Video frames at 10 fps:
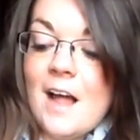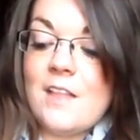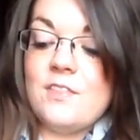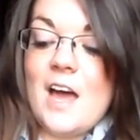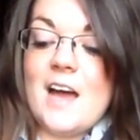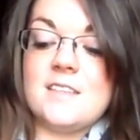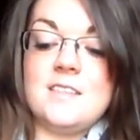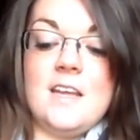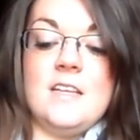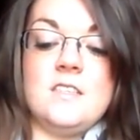And that
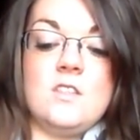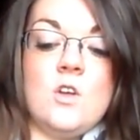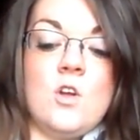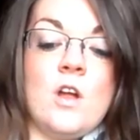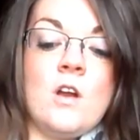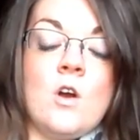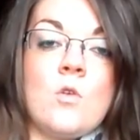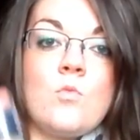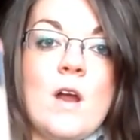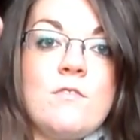is the
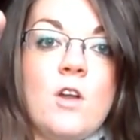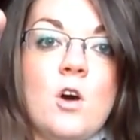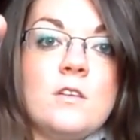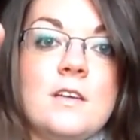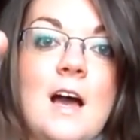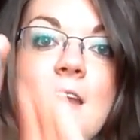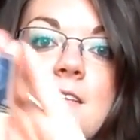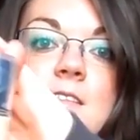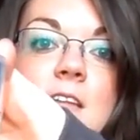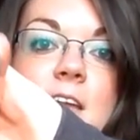Revlon
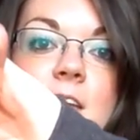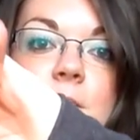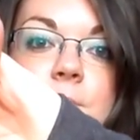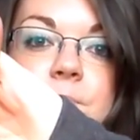Colour Stay